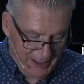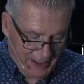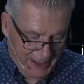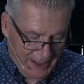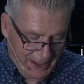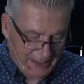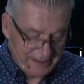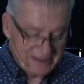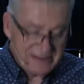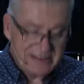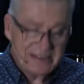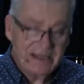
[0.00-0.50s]

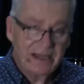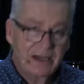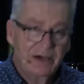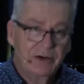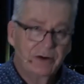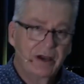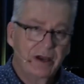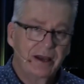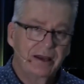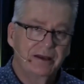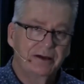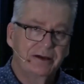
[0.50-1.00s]
And so
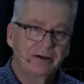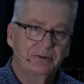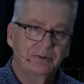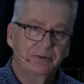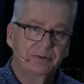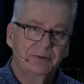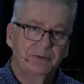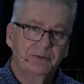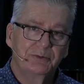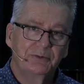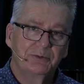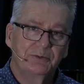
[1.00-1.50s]

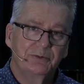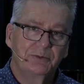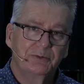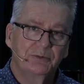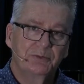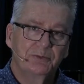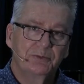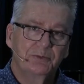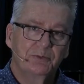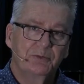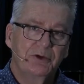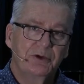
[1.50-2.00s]

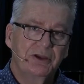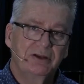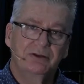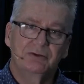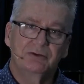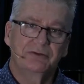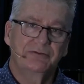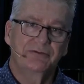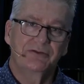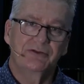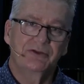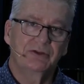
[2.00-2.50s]
we
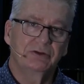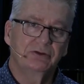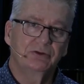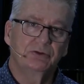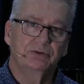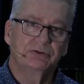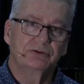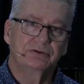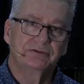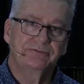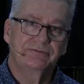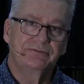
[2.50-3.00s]
look for the
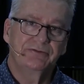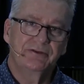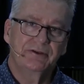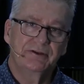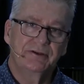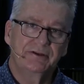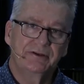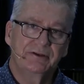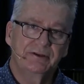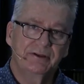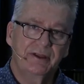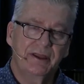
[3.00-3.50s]
Lord,
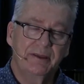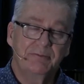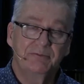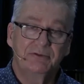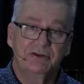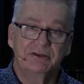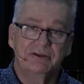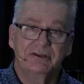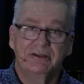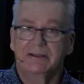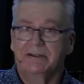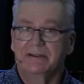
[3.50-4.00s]
for Him
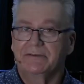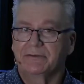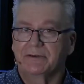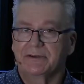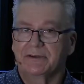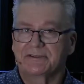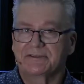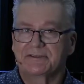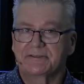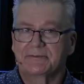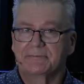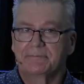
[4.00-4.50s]
to deliver
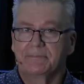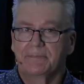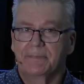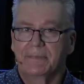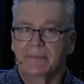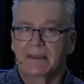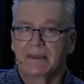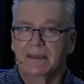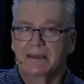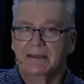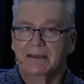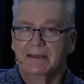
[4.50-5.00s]
us.
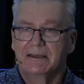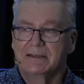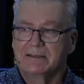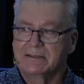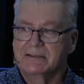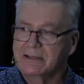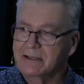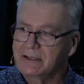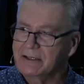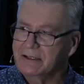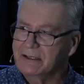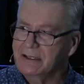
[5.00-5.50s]

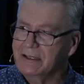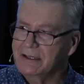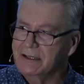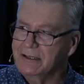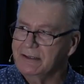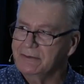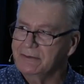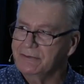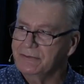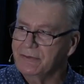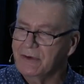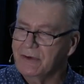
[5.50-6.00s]
Certainly
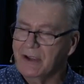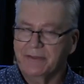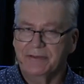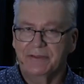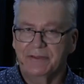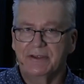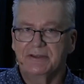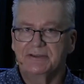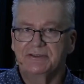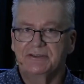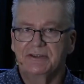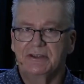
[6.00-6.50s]
throughout
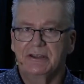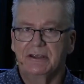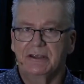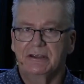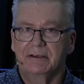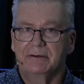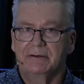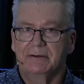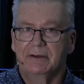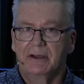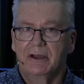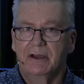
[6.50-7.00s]
this
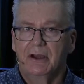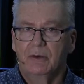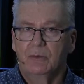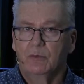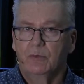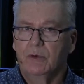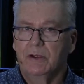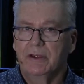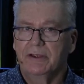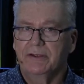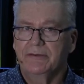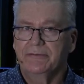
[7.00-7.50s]
year,
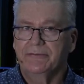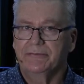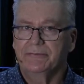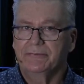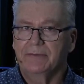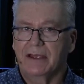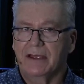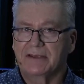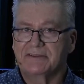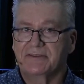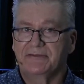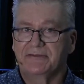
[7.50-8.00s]
we've,
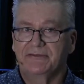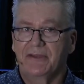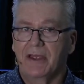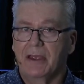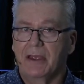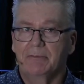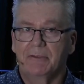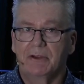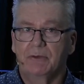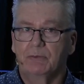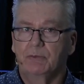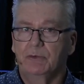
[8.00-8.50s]
as a
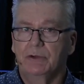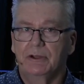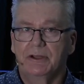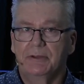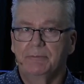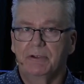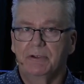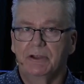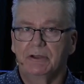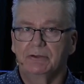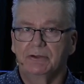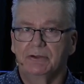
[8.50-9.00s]
family, really
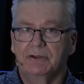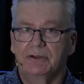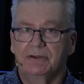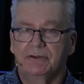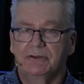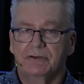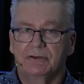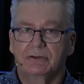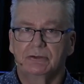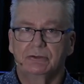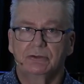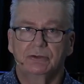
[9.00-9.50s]
been looking
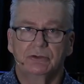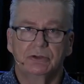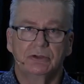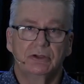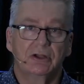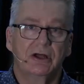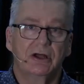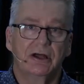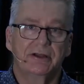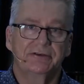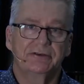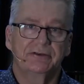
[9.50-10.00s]
to the Lord a
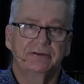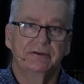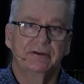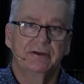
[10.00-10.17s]
lot